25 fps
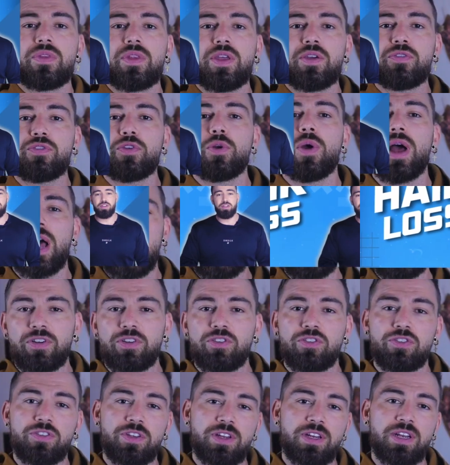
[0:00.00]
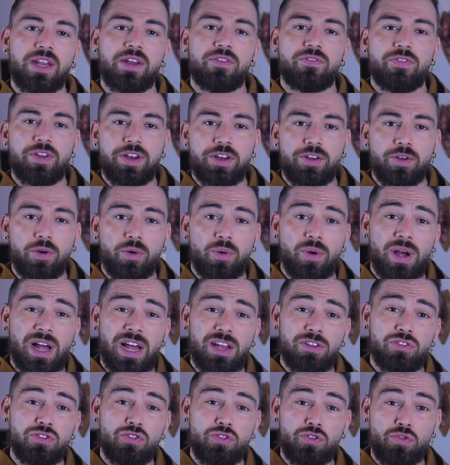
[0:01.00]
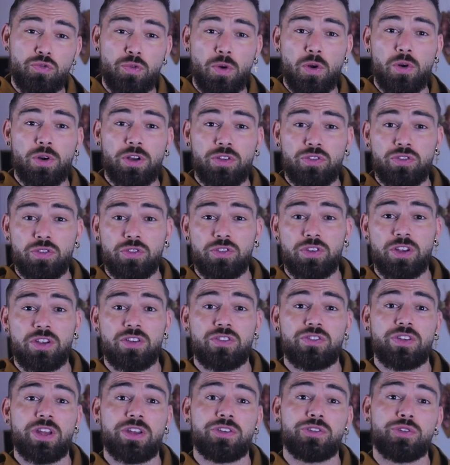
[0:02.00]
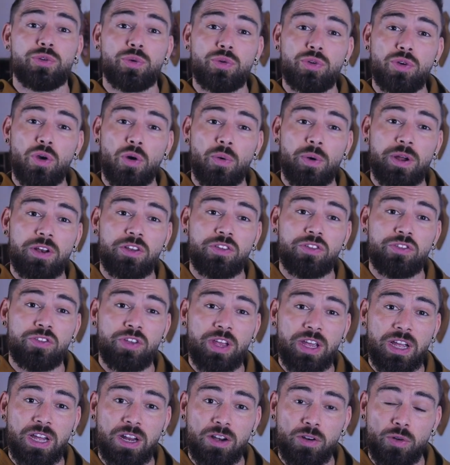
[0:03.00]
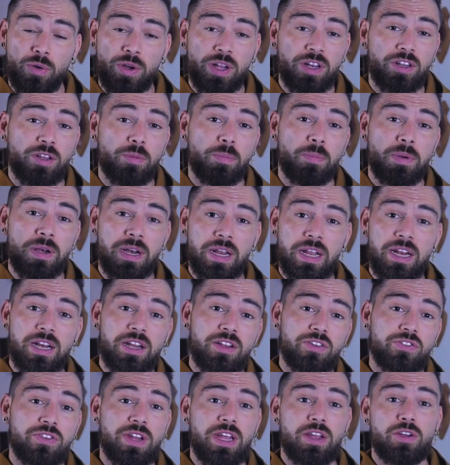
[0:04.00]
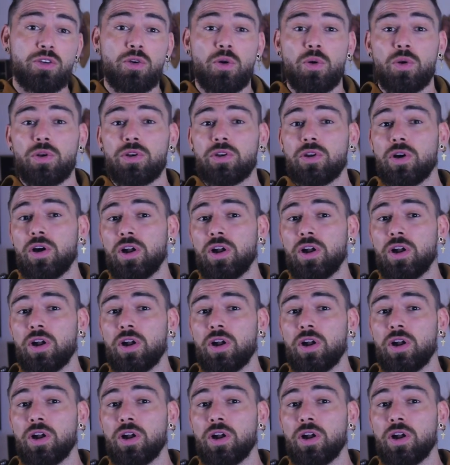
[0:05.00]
If you haven't seen that video, I strongly suggest that you go and take a look at the playlist I called